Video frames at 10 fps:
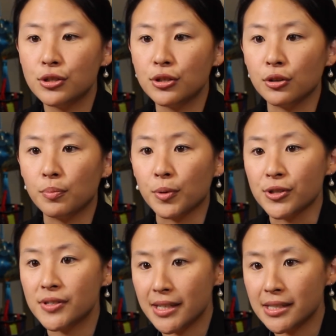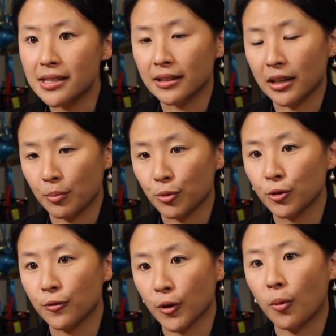to persistently
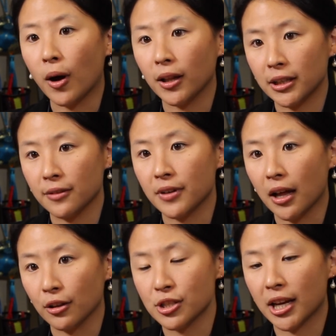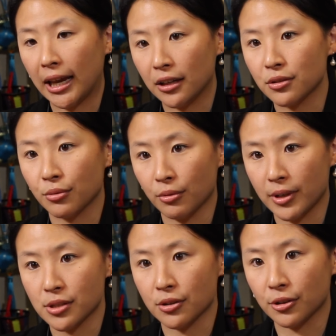improve the quality of knowledge gained through
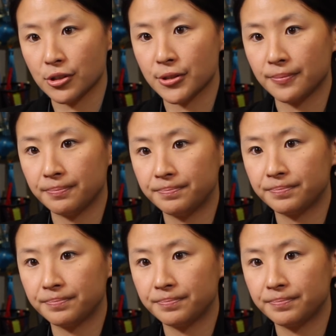research.